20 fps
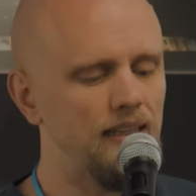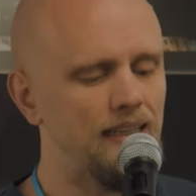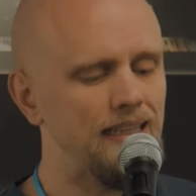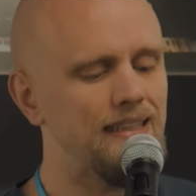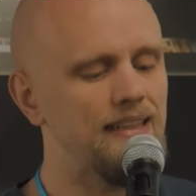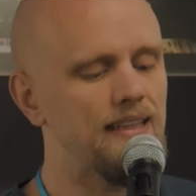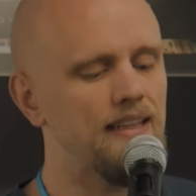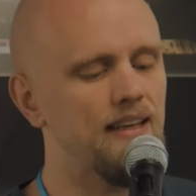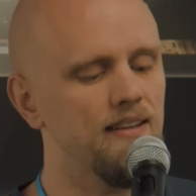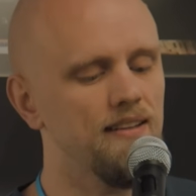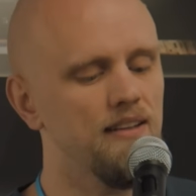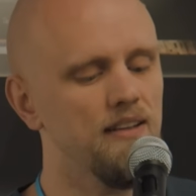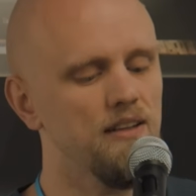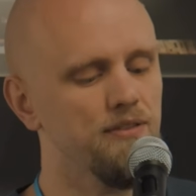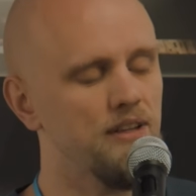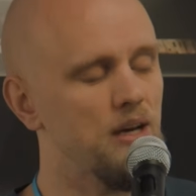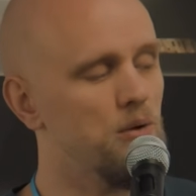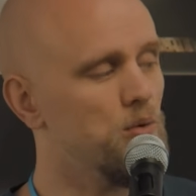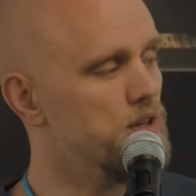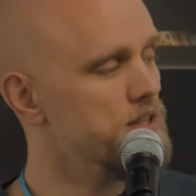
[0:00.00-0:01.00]
And then
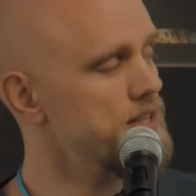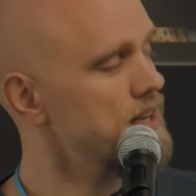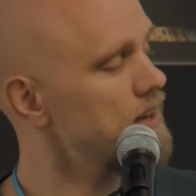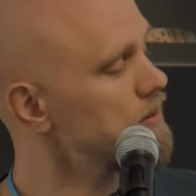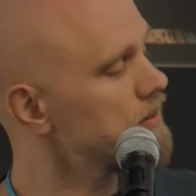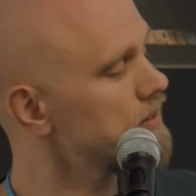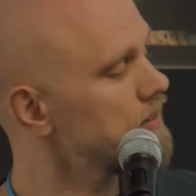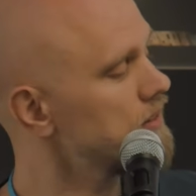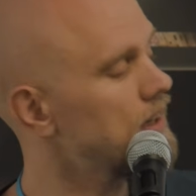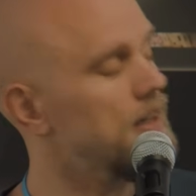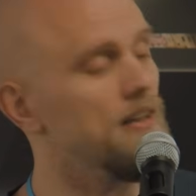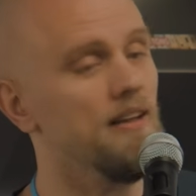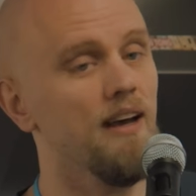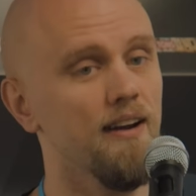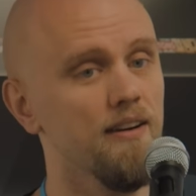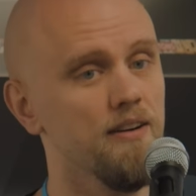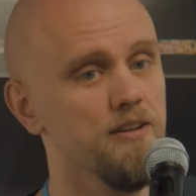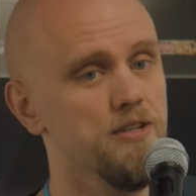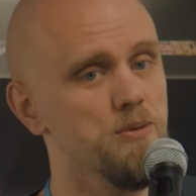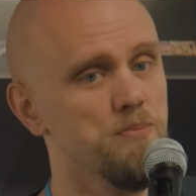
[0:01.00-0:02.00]
if that works out, I'll
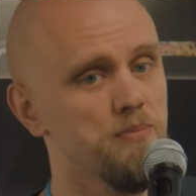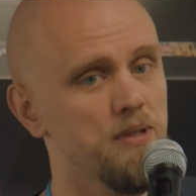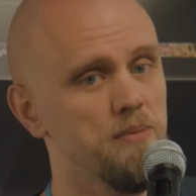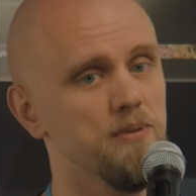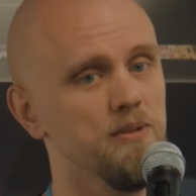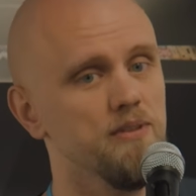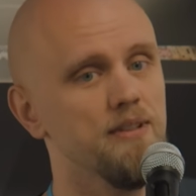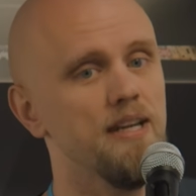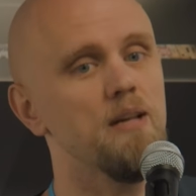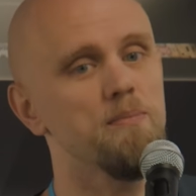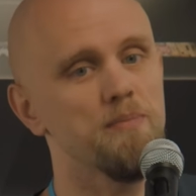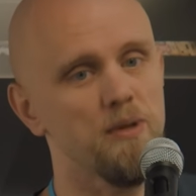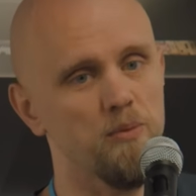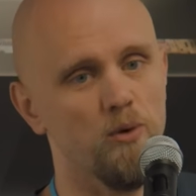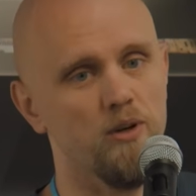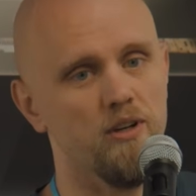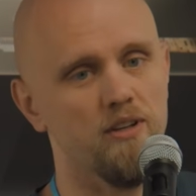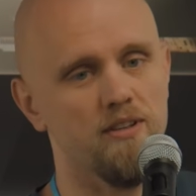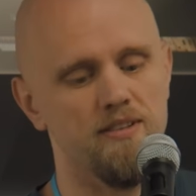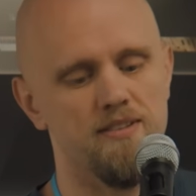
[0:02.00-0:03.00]
hire some people to help me
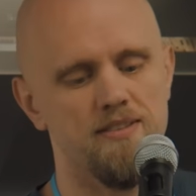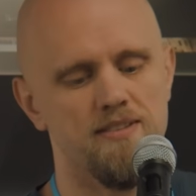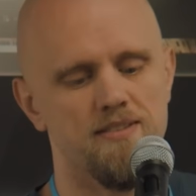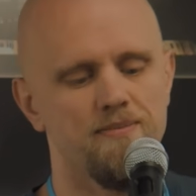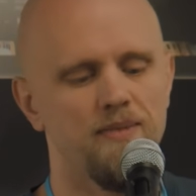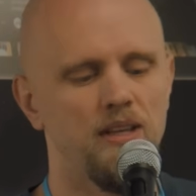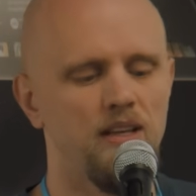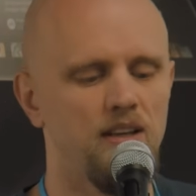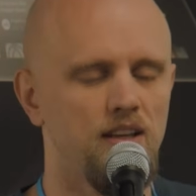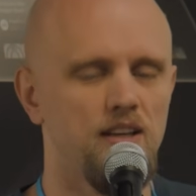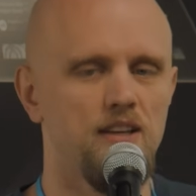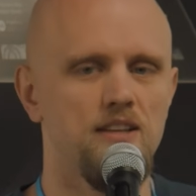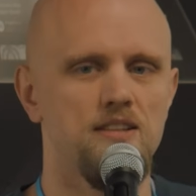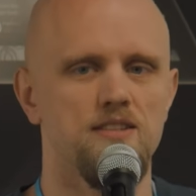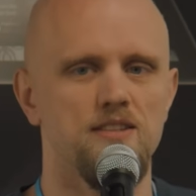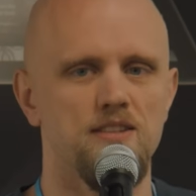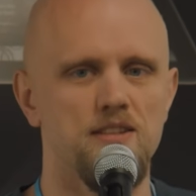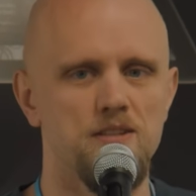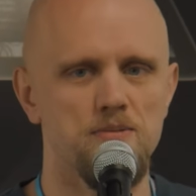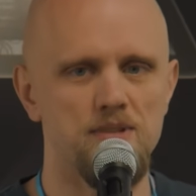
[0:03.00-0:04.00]
work on this.
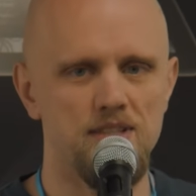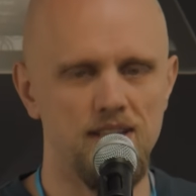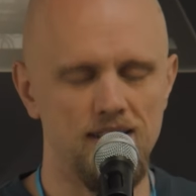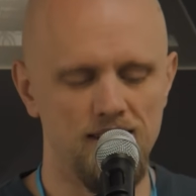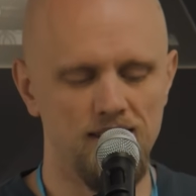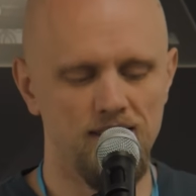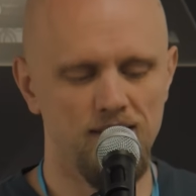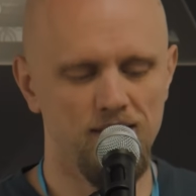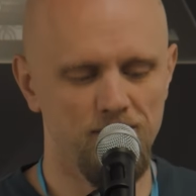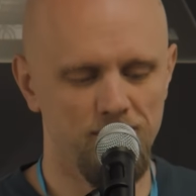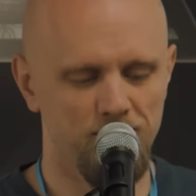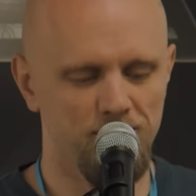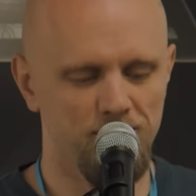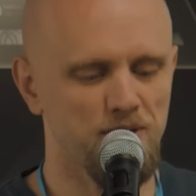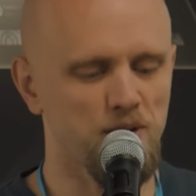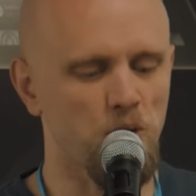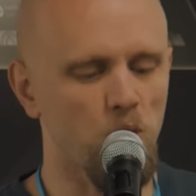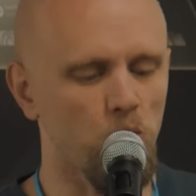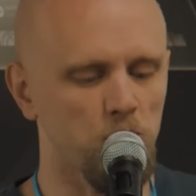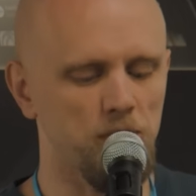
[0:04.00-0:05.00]
So this was like
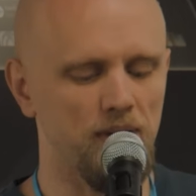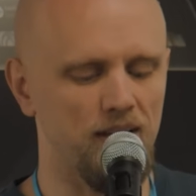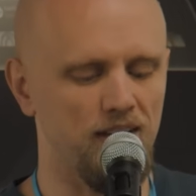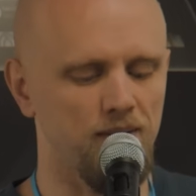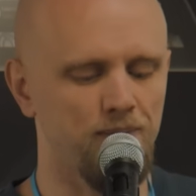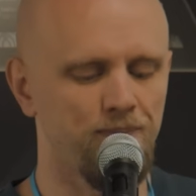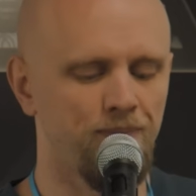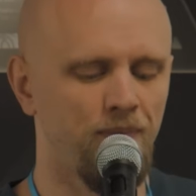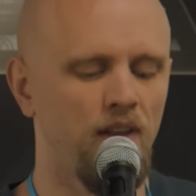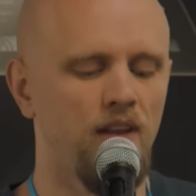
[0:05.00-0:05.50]
the whole plan.